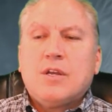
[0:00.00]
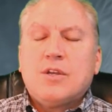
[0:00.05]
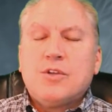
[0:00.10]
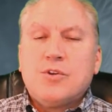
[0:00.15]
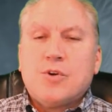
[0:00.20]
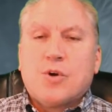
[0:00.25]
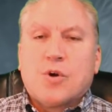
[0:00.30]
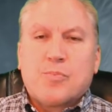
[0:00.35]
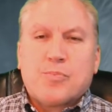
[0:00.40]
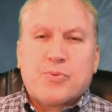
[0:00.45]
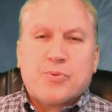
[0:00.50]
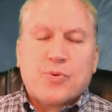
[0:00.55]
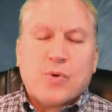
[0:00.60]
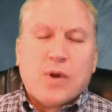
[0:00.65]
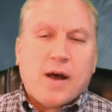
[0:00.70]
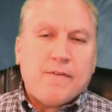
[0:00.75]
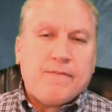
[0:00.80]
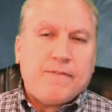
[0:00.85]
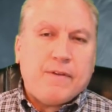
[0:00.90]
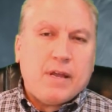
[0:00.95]
your
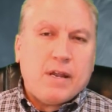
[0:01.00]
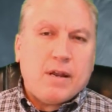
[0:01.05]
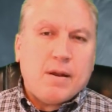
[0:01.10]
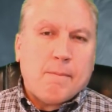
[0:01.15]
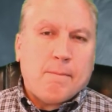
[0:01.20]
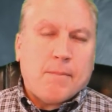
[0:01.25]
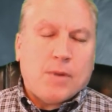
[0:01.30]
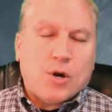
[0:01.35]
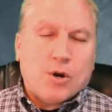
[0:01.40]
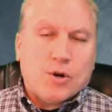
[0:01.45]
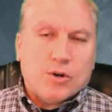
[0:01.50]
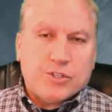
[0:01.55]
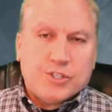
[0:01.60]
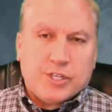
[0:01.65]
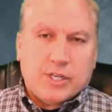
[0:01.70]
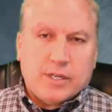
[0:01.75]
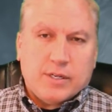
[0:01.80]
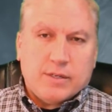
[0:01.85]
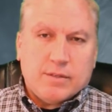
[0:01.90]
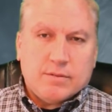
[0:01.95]
profit
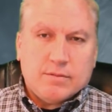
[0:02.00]
margin.